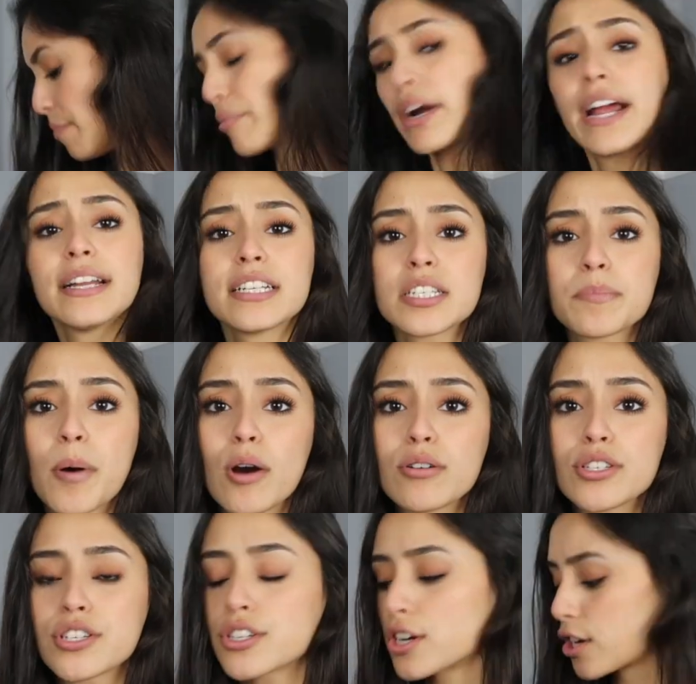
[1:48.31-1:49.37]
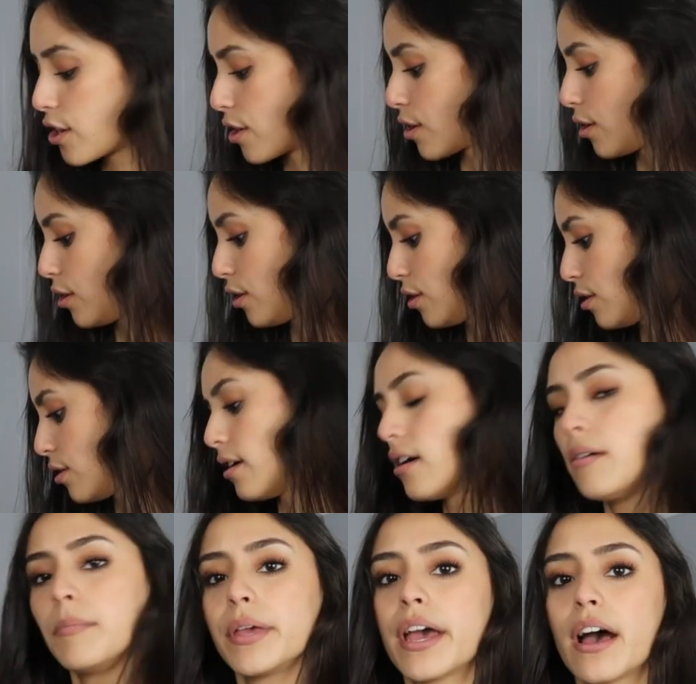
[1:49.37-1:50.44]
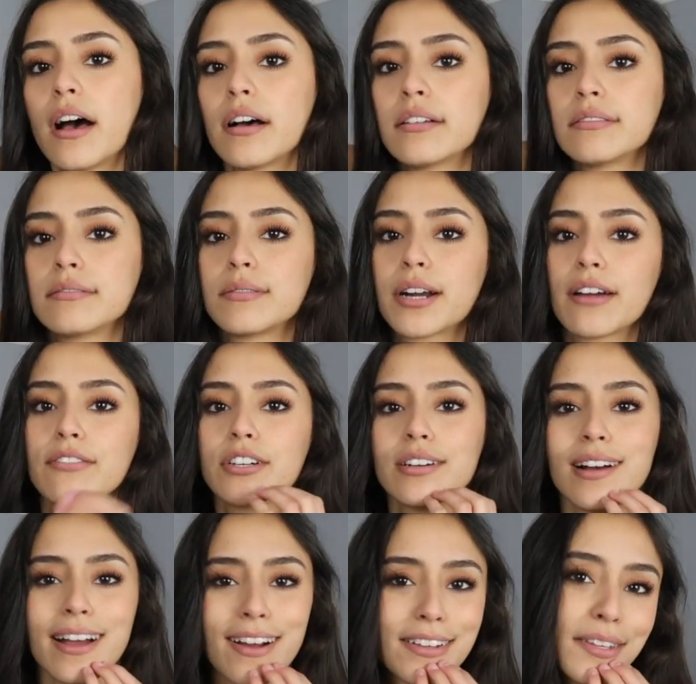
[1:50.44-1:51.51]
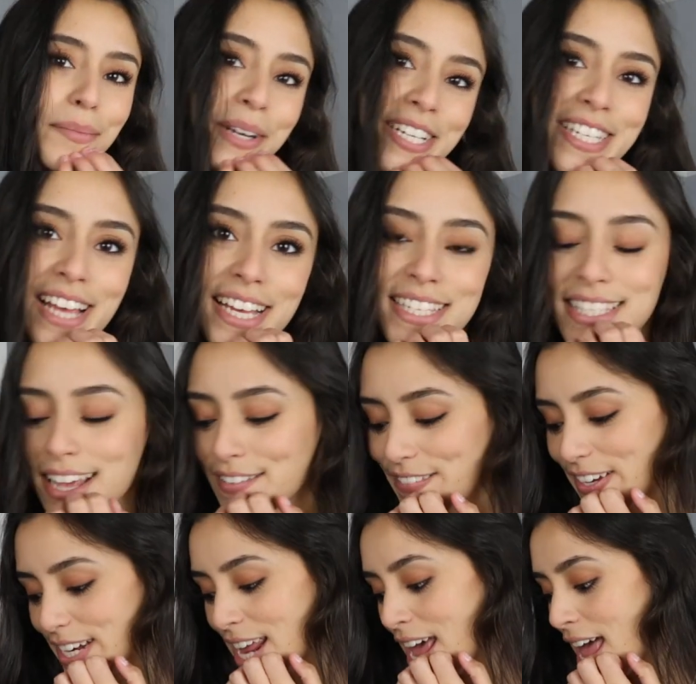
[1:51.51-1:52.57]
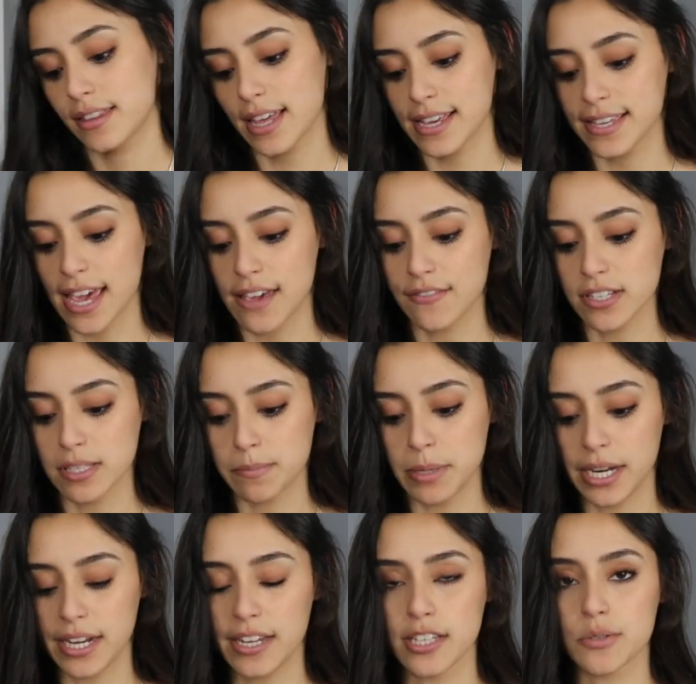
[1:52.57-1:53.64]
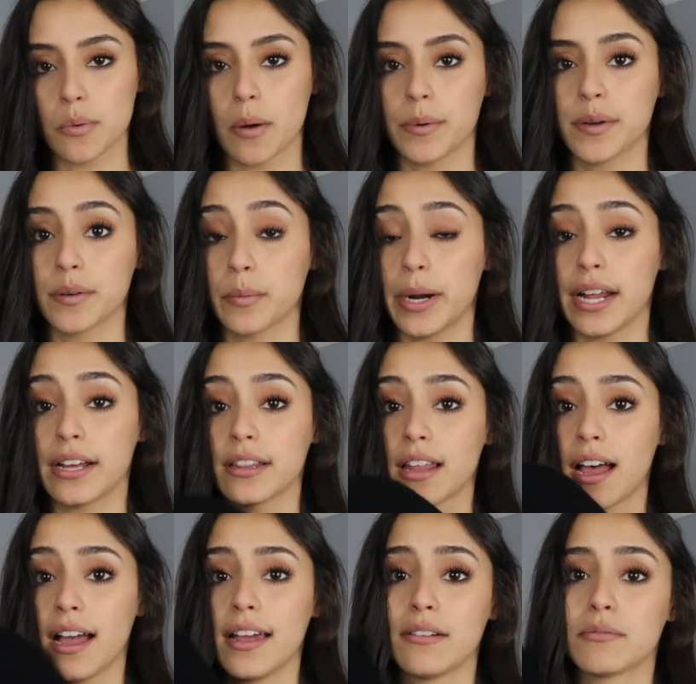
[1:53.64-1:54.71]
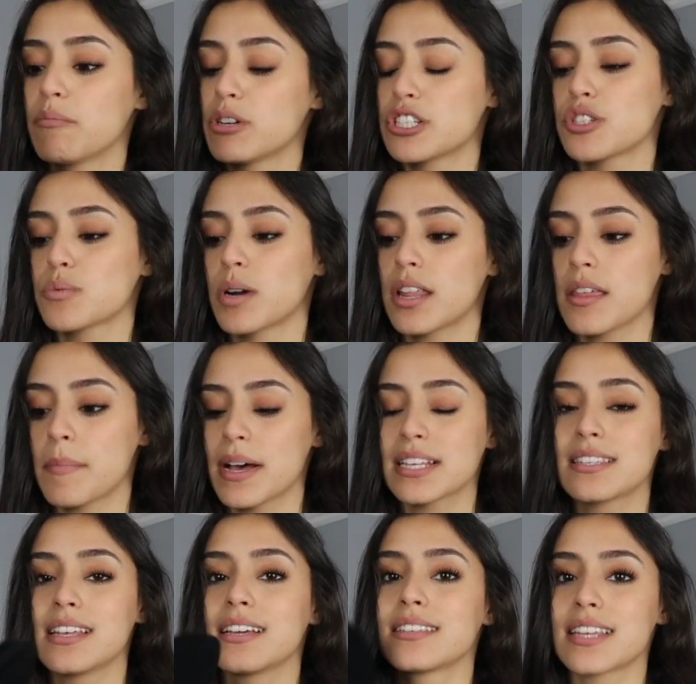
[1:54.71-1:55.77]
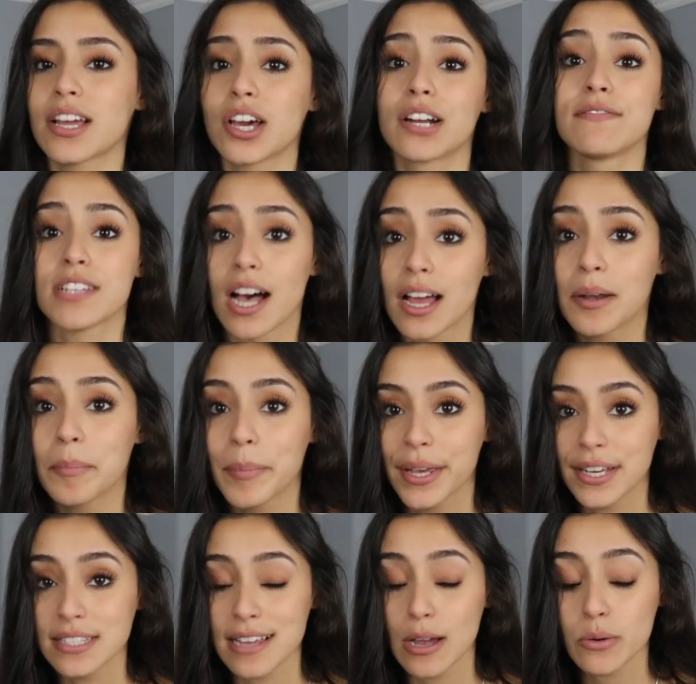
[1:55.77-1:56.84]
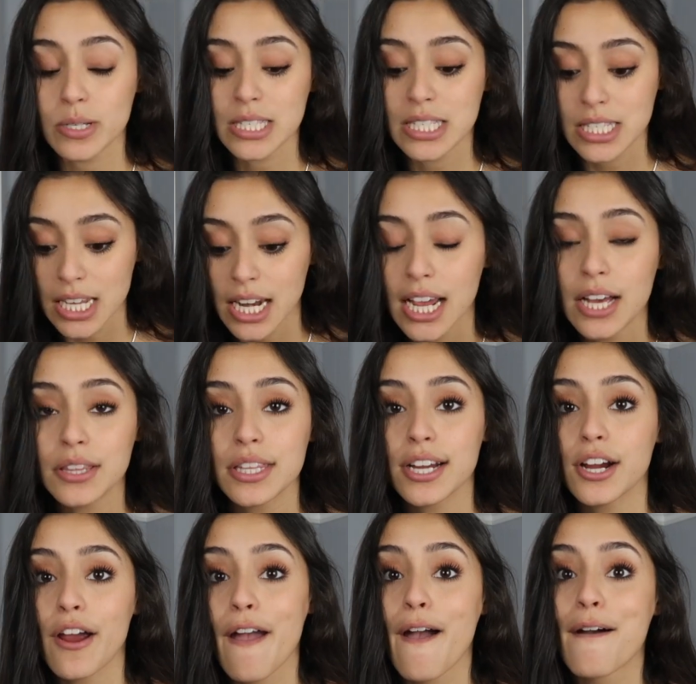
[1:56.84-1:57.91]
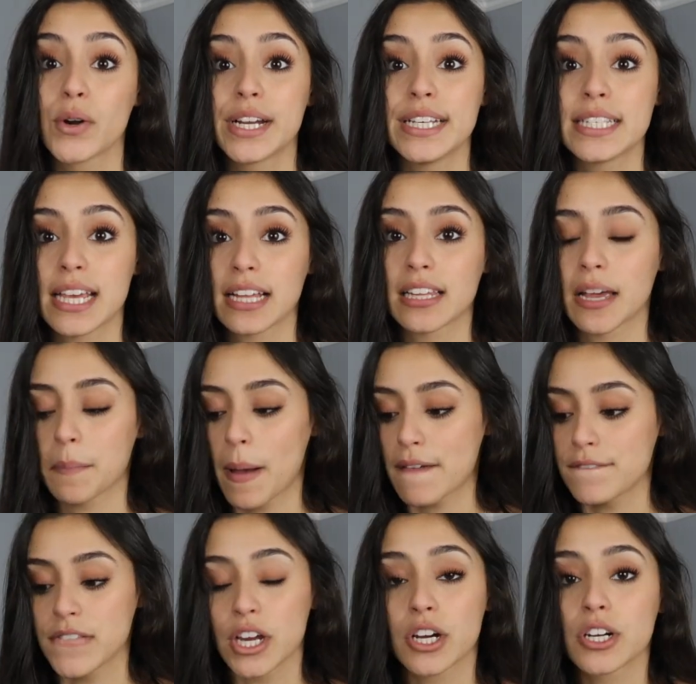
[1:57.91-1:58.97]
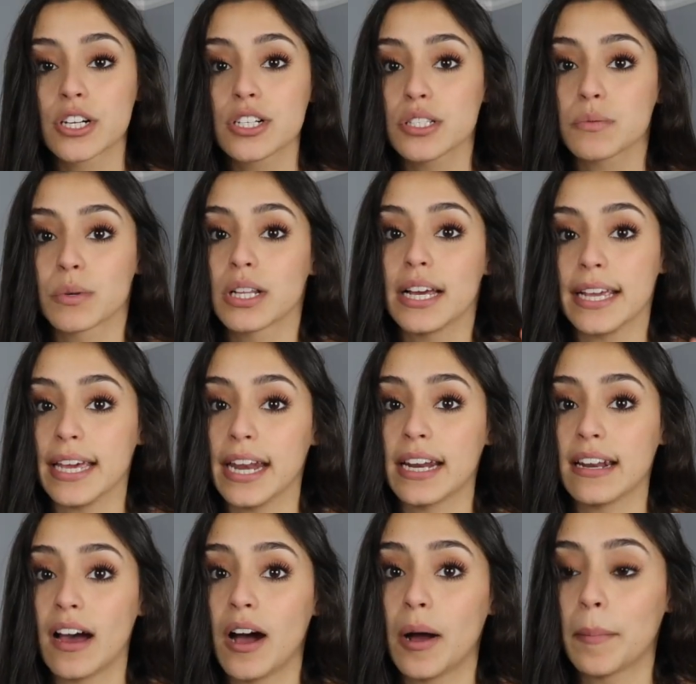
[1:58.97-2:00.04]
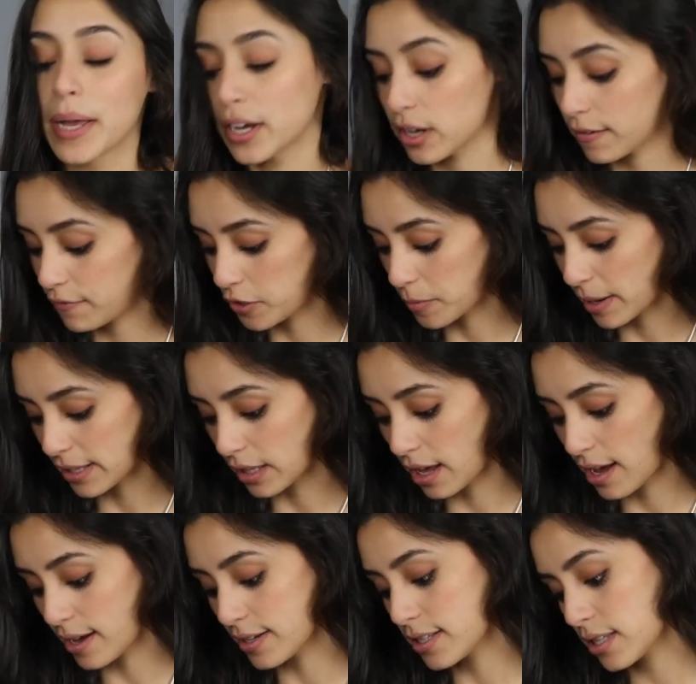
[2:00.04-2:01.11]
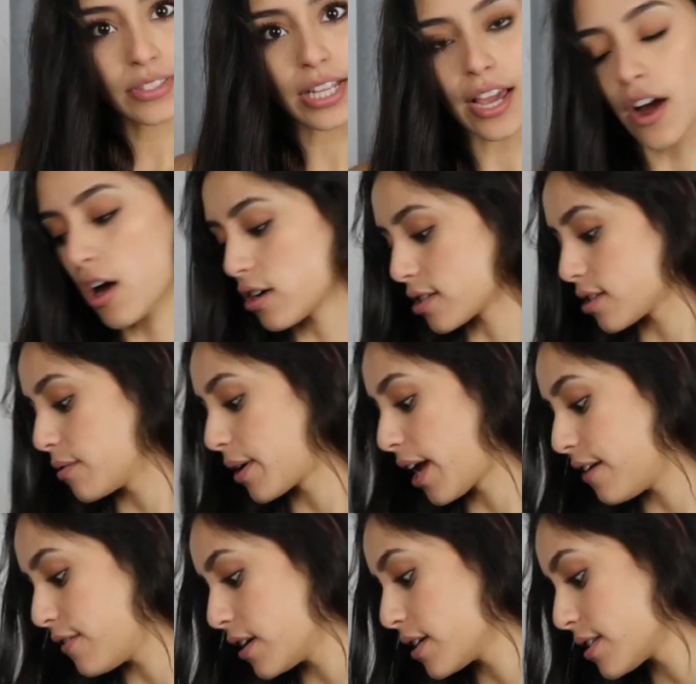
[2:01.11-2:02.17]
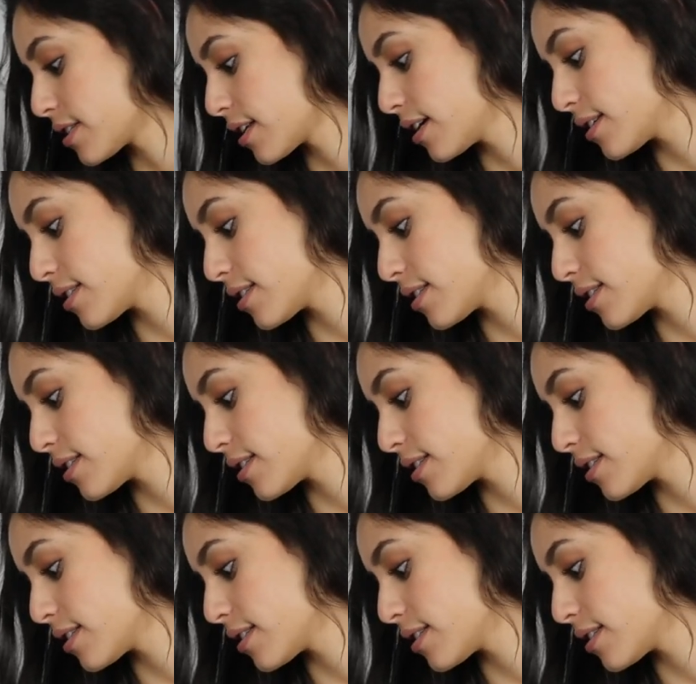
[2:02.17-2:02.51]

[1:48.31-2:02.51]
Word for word: The brand is Poster Girl. Um, yeah, whatever. I got them in a size 7. They gave us beanies while we were waiting in line, which is one of the best things they could have done because I was sitting out there freezing. Like my fingers were like getting numb. I couldn't feel my legs. They also gave us